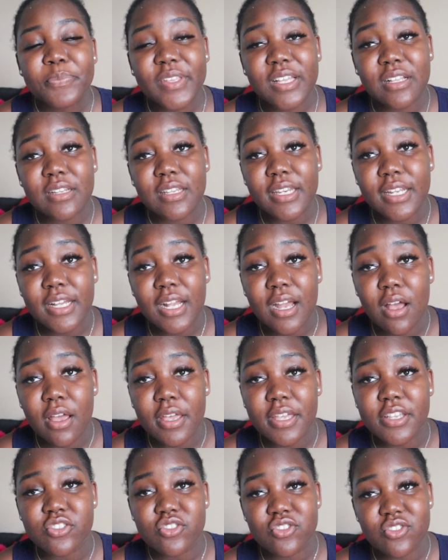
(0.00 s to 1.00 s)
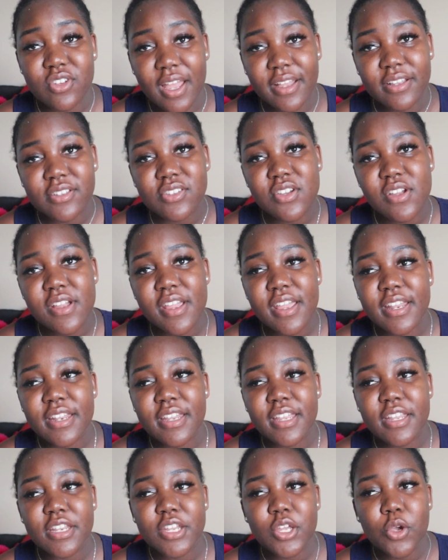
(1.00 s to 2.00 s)
clinical instructor,
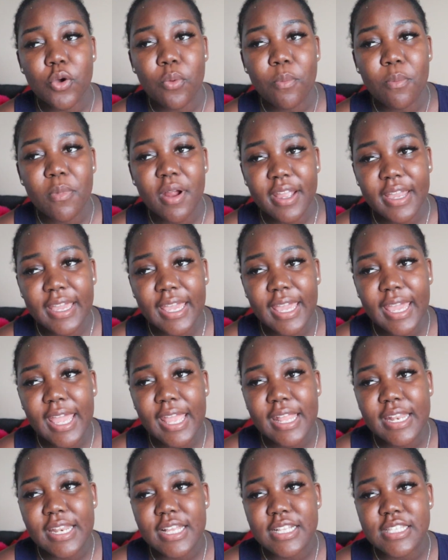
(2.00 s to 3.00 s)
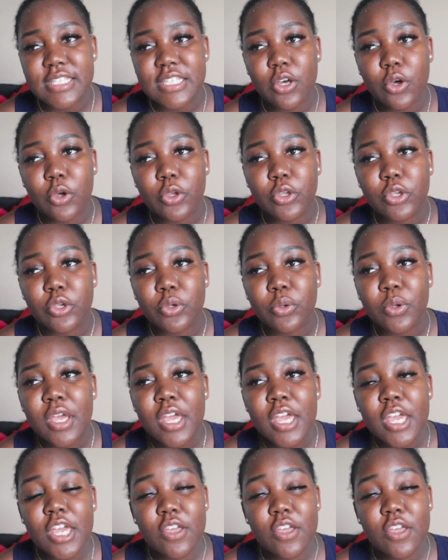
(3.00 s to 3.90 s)
and then they will mark it and then tell you